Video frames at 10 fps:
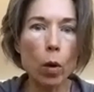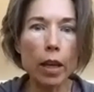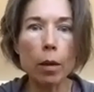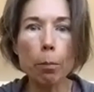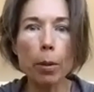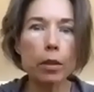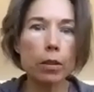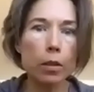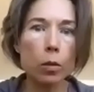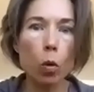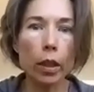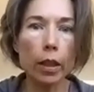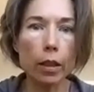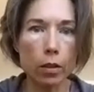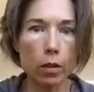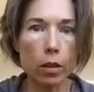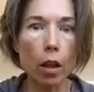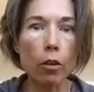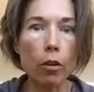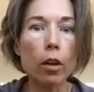that pits us one against
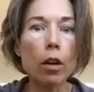another